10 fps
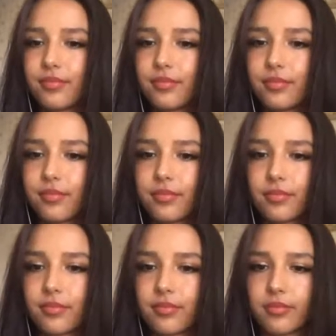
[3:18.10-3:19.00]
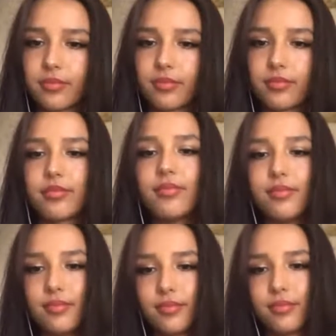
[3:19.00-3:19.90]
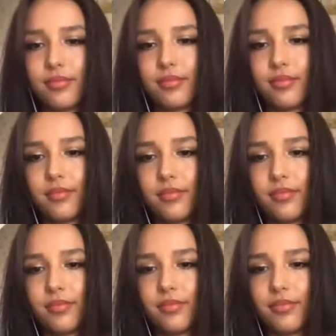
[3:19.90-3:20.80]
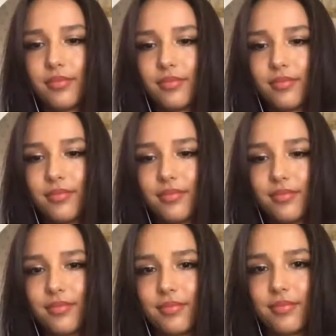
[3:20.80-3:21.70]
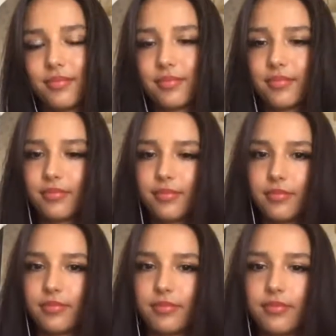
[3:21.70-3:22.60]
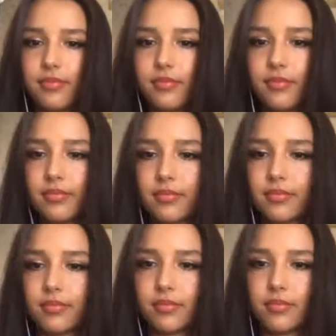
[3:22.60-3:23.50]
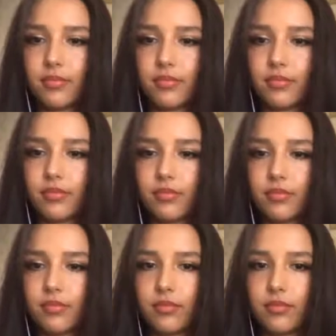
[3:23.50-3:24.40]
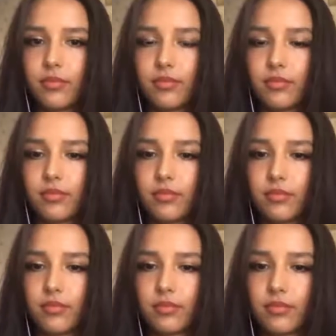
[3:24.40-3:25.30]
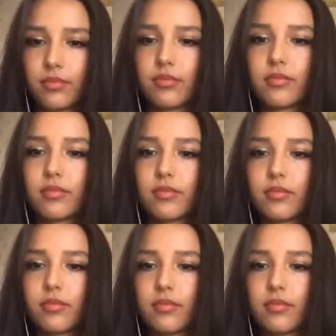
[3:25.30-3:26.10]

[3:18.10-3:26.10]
[no speech]